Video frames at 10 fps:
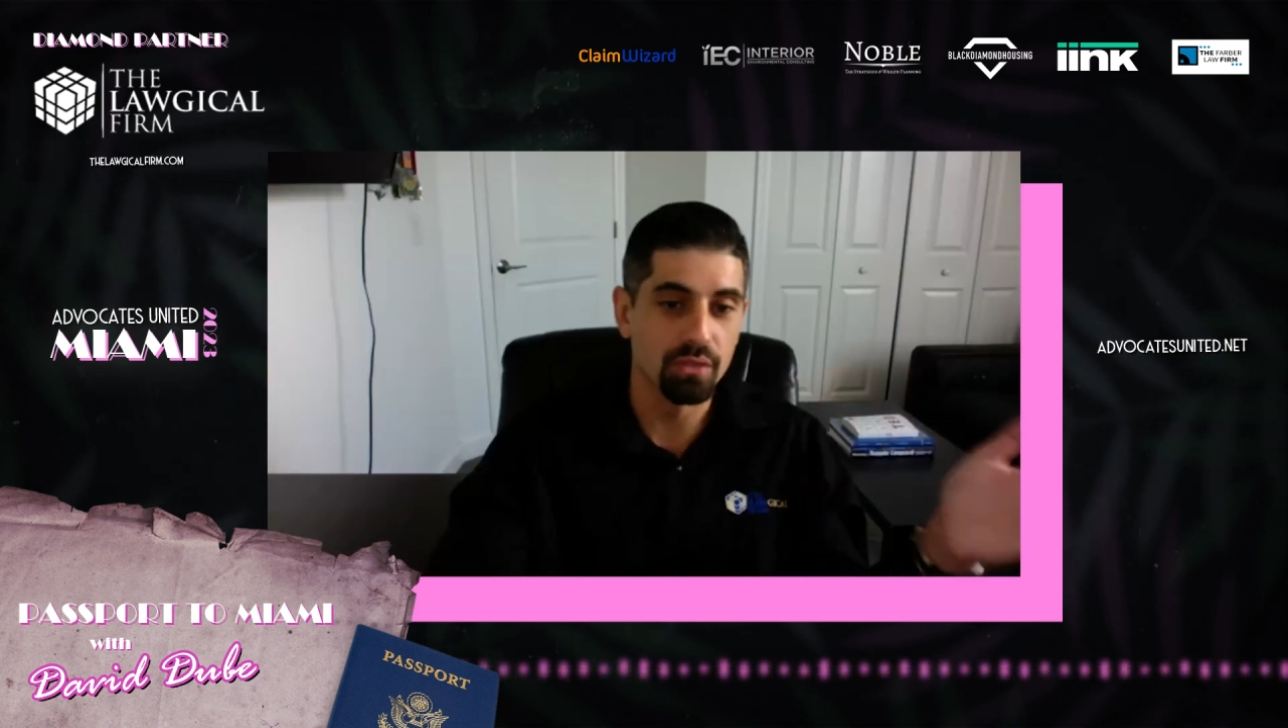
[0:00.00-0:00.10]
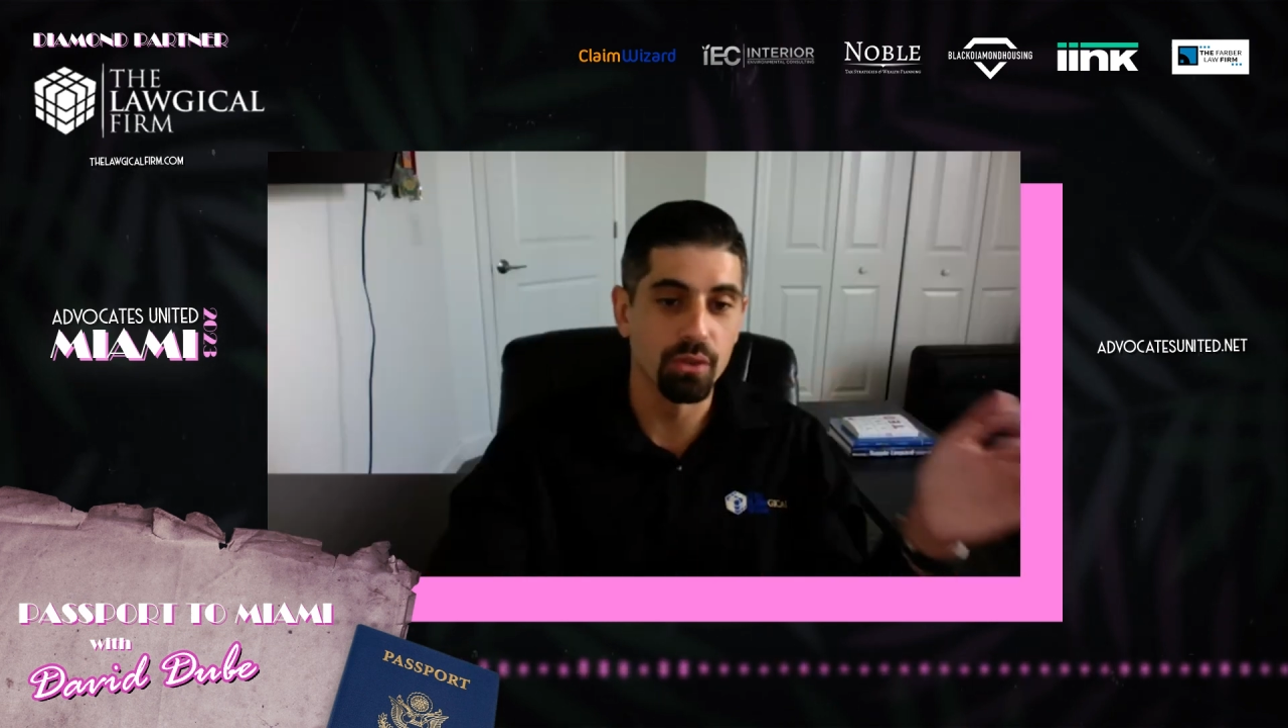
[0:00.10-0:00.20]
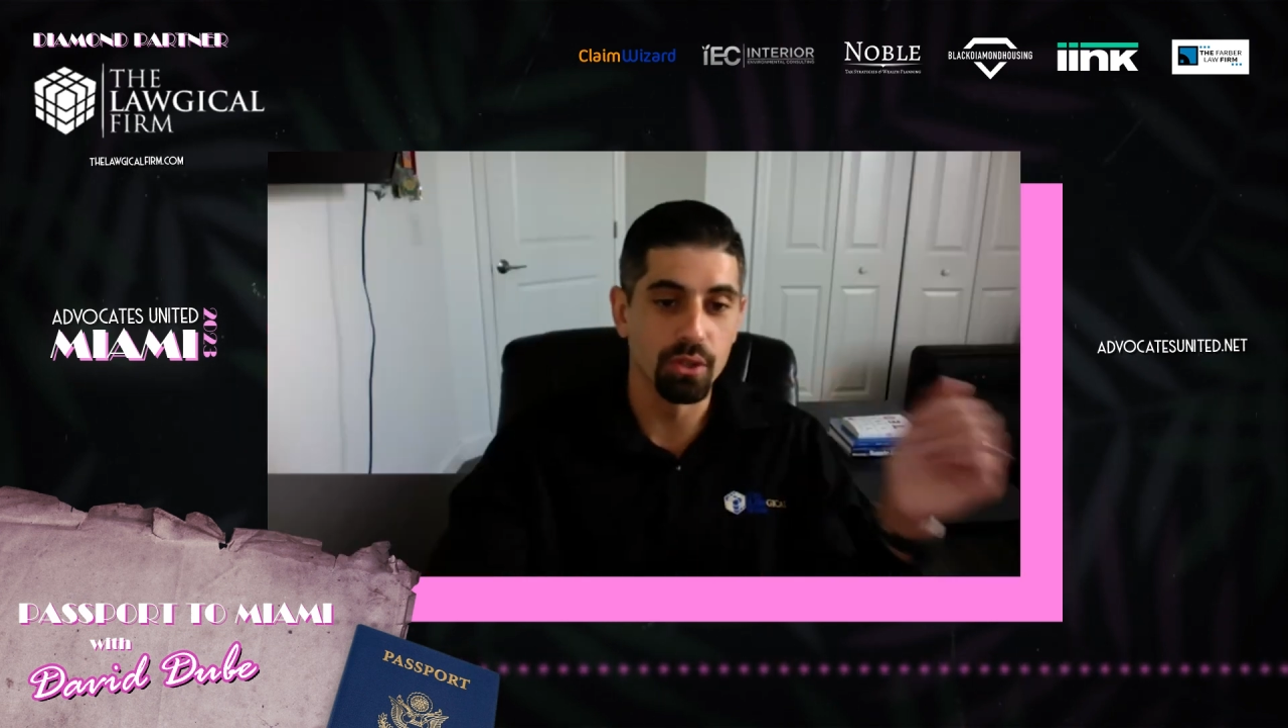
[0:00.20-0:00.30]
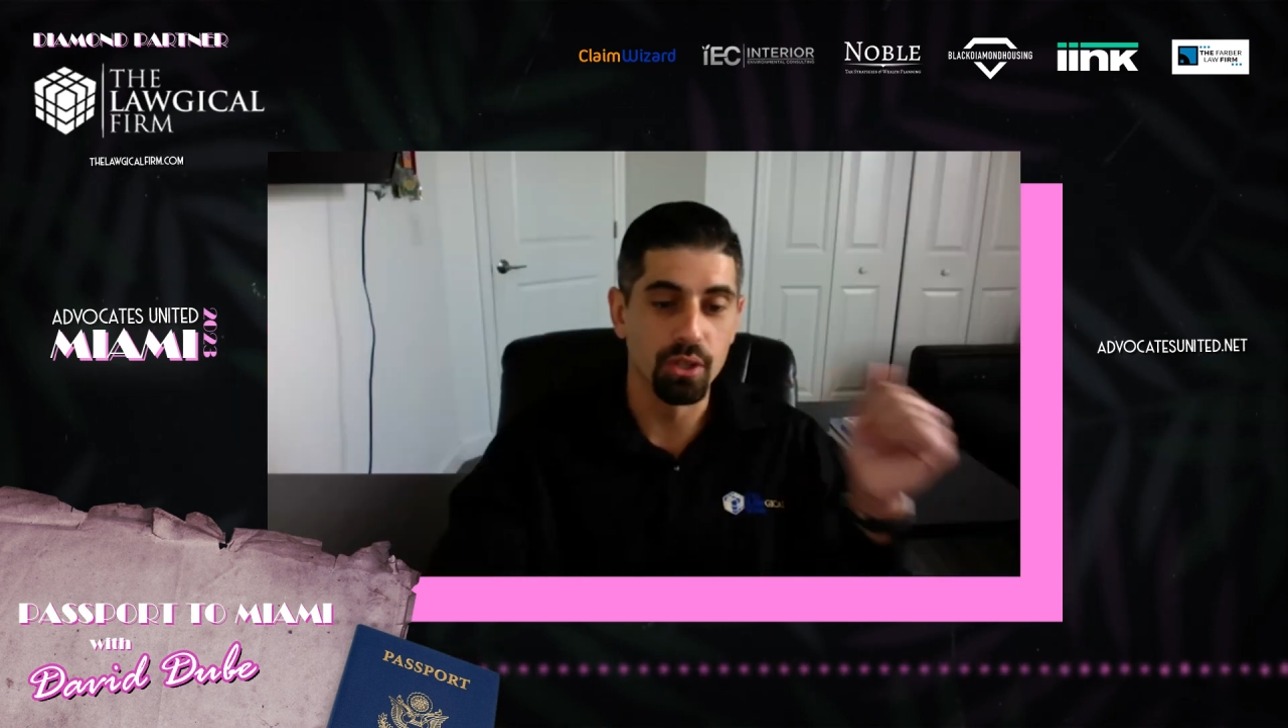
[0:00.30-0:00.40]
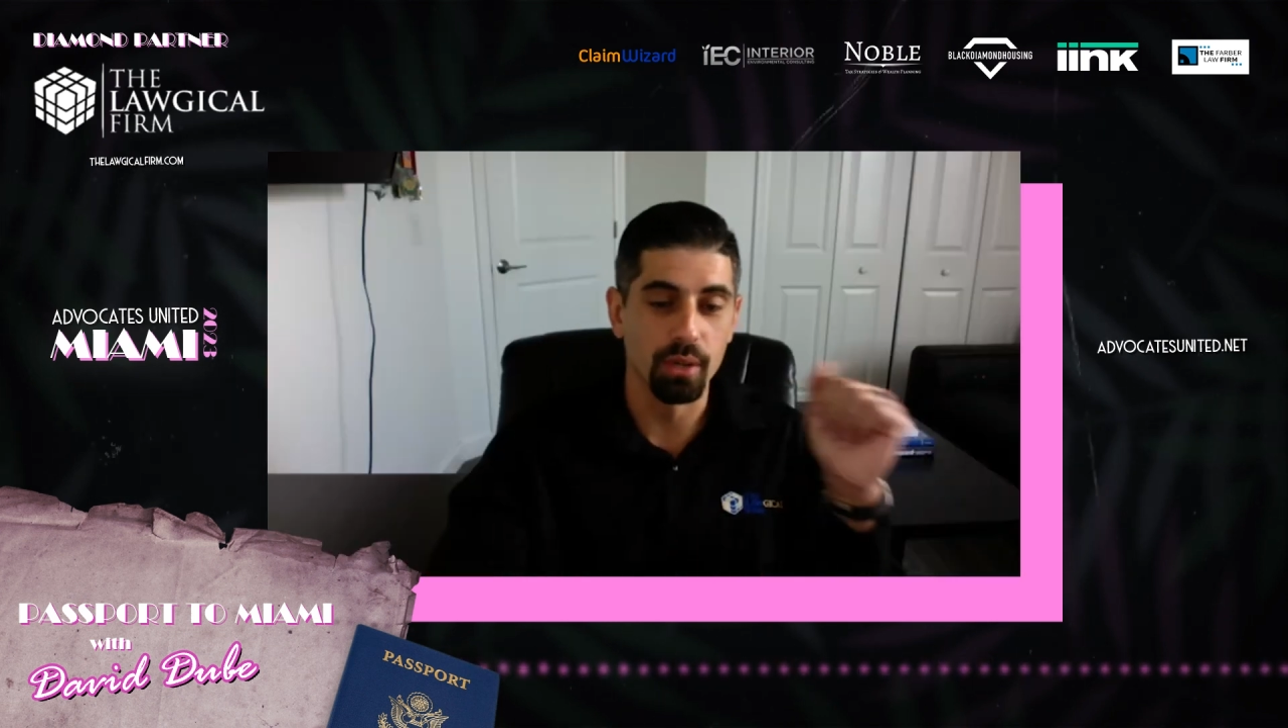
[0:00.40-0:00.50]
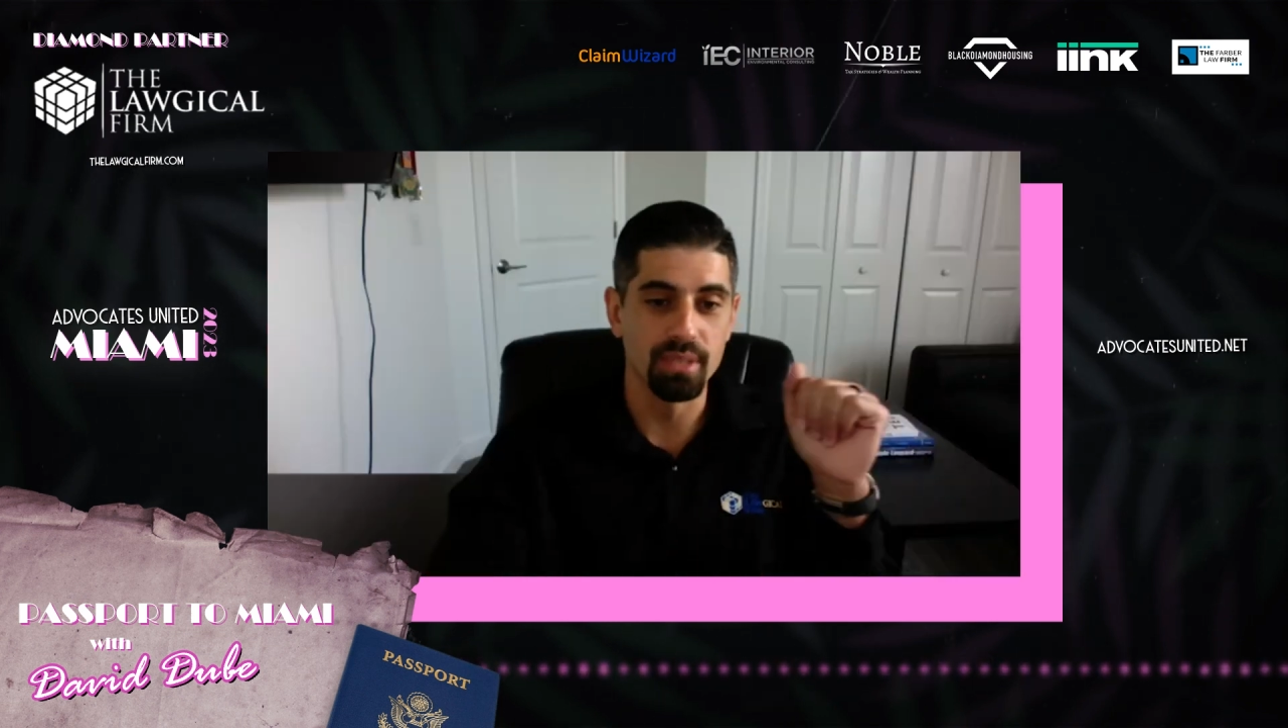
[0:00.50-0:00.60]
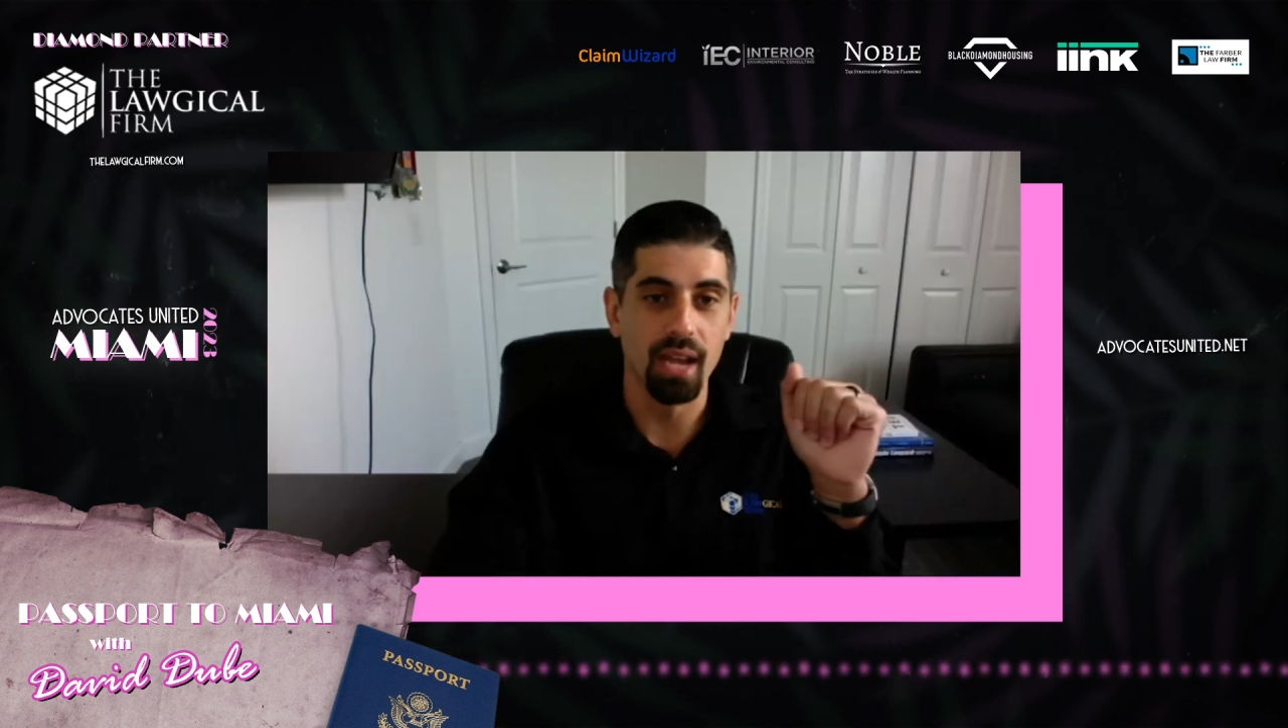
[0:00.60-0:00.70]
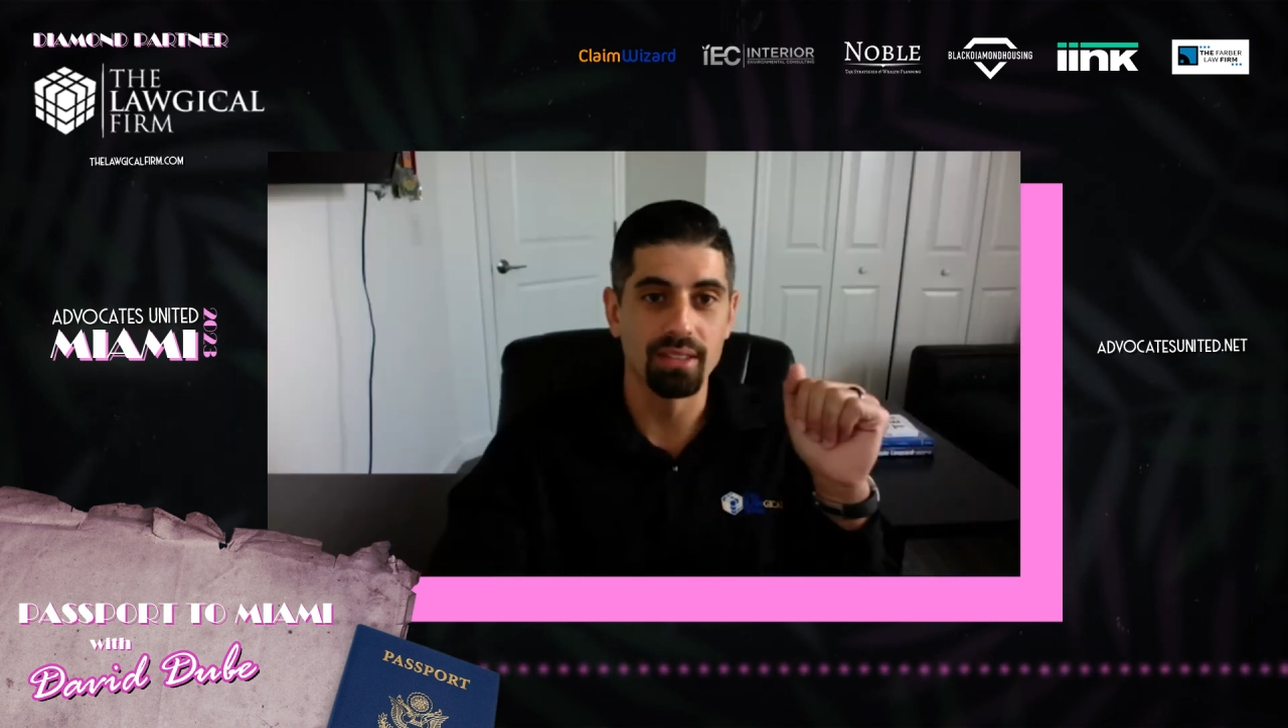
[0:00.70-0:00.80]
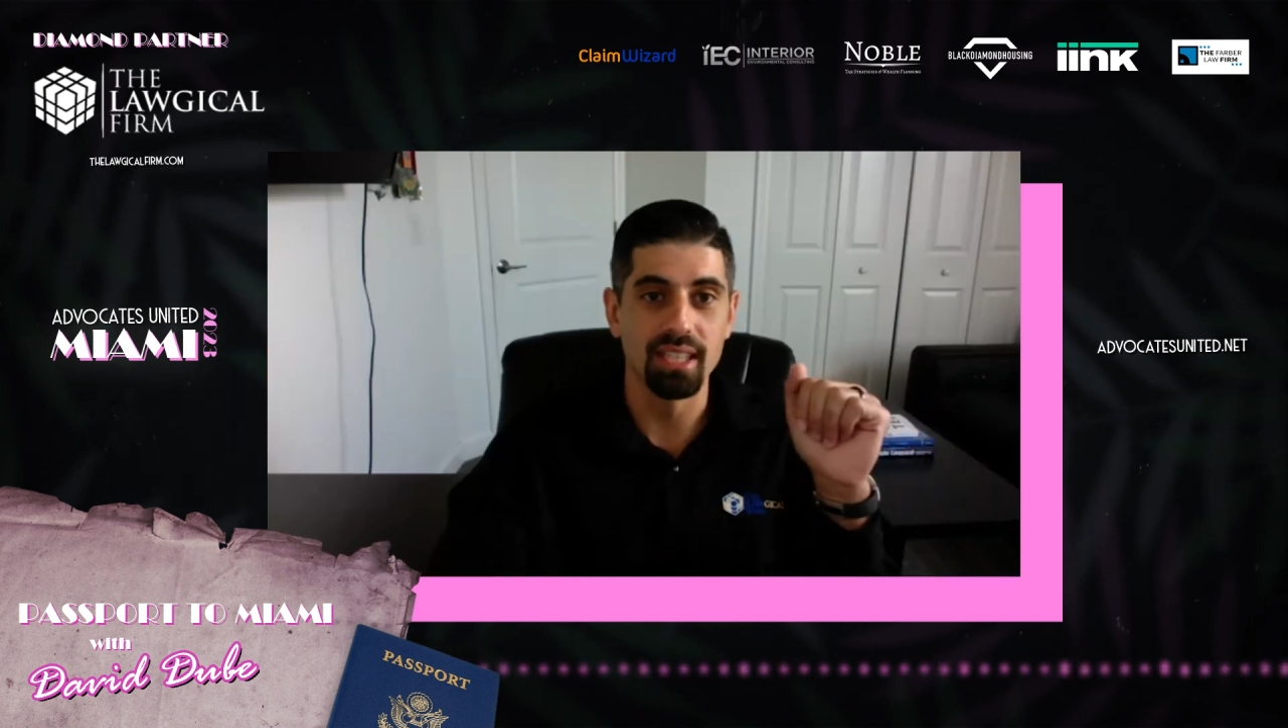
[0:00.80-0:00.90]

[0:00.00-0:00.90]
ask for terms